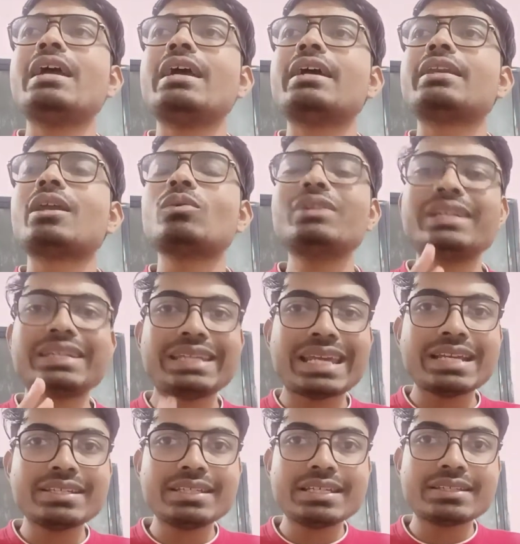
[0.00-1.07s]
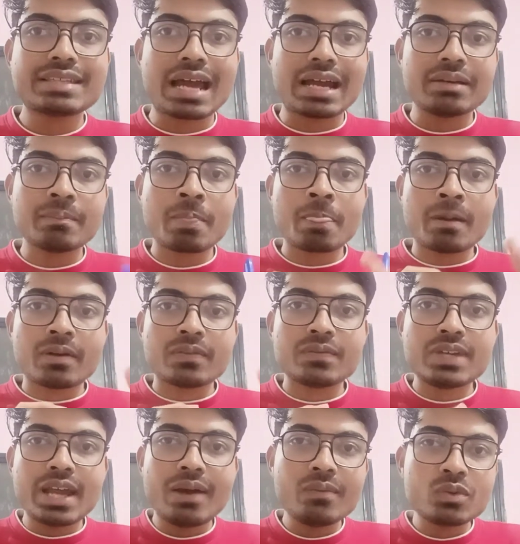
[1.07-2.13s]
now the case is that we
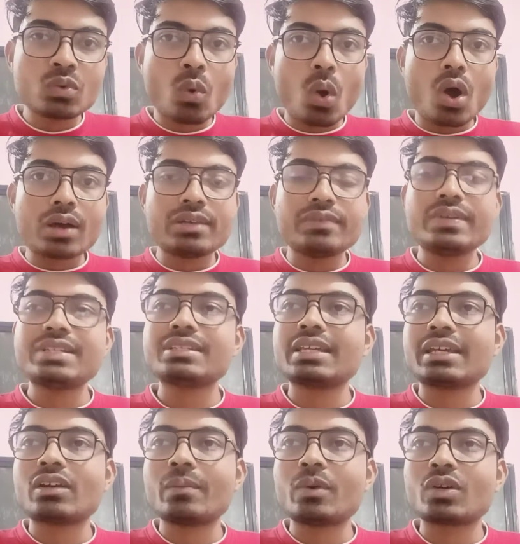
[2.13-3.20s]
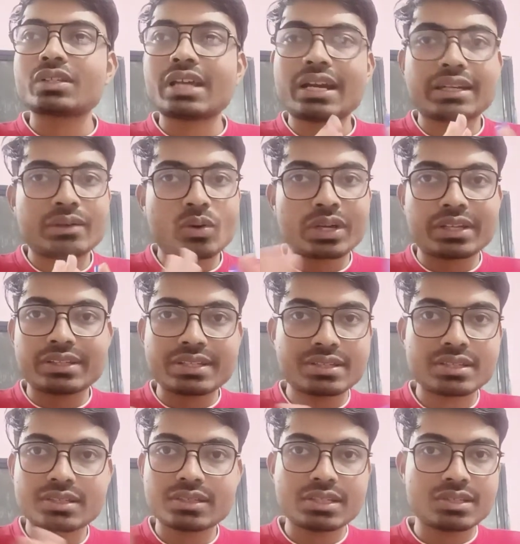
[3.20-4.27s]
have to always think about that. Okay, this
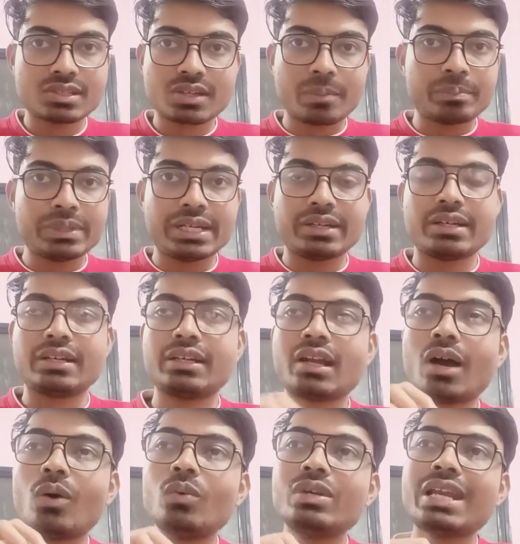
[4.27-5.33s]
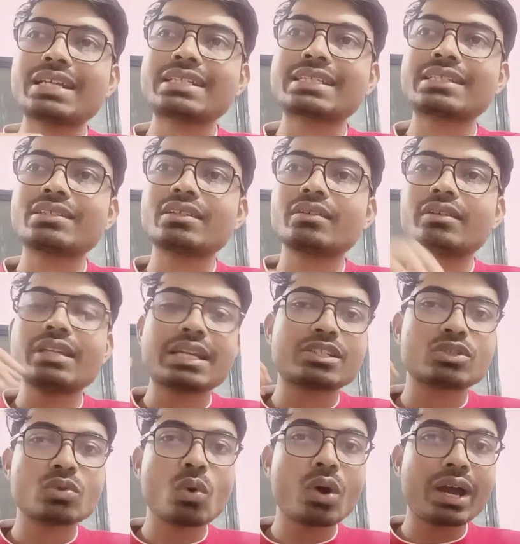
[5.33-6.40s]
is completed. Now let's
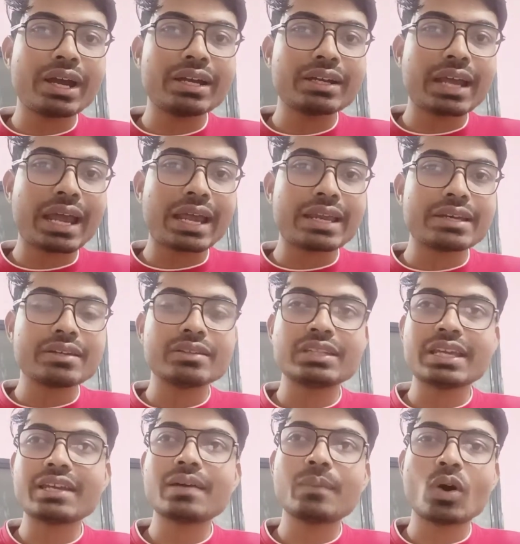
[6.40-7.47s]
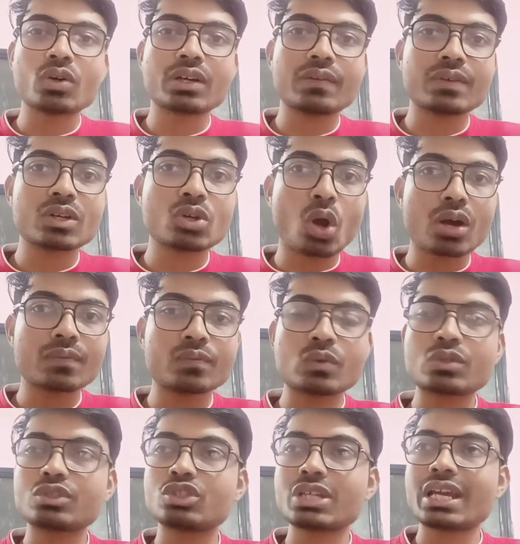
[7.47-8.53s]
go ahead and think about our
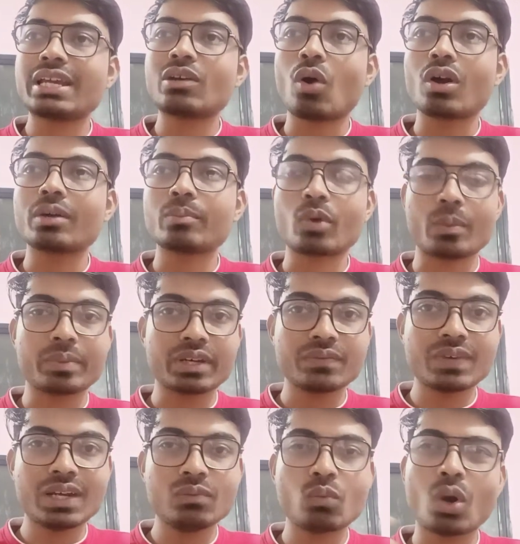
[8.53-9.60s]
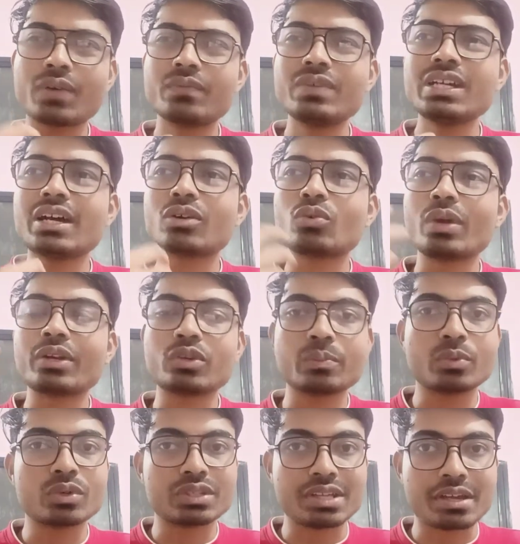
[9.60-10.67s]
log4j dot property file, what we are going to
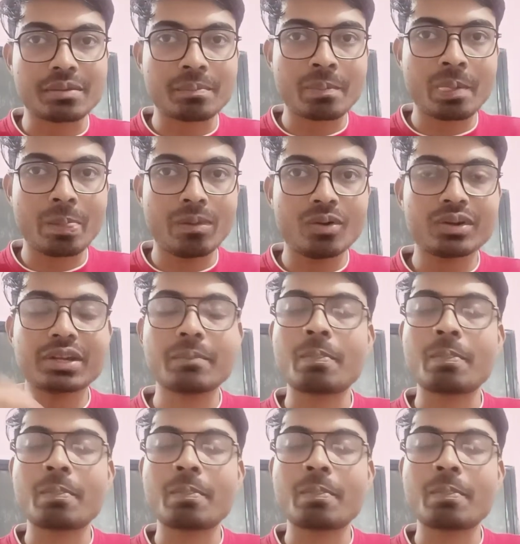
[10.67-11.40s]
put there. Okay,